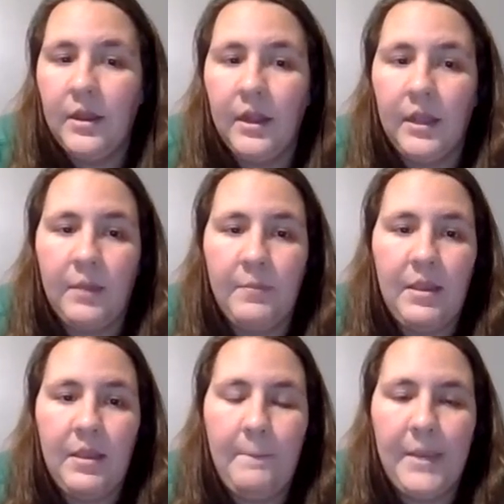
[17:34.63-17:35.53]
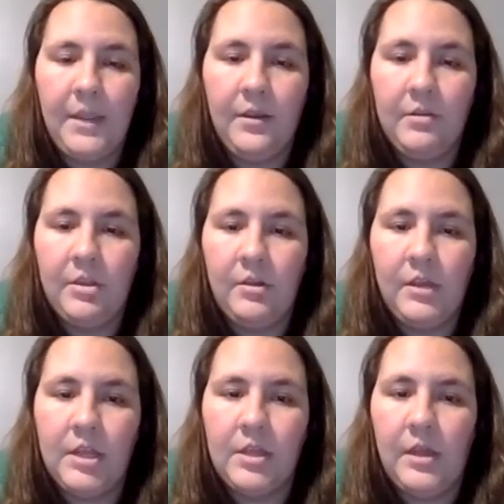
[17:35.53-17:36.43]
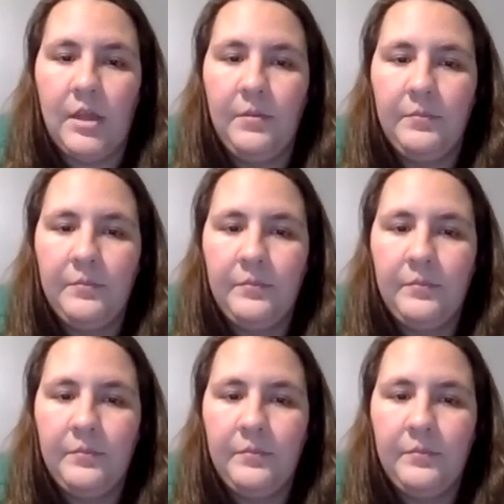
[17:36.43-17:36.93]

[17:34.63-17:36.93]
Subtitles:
And I can make it bigger so you can see it.